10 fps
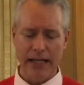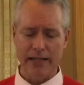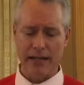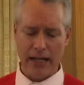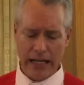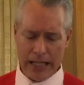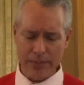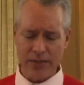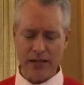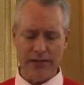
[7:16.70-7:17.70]
at
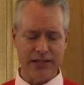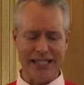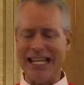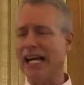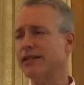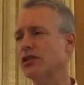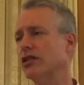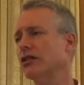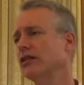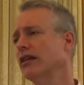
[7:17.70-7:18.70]
times of
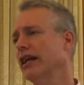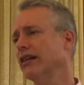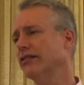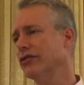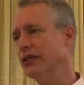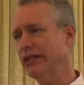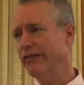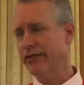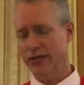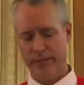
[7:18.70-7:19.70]
disaster and of grief.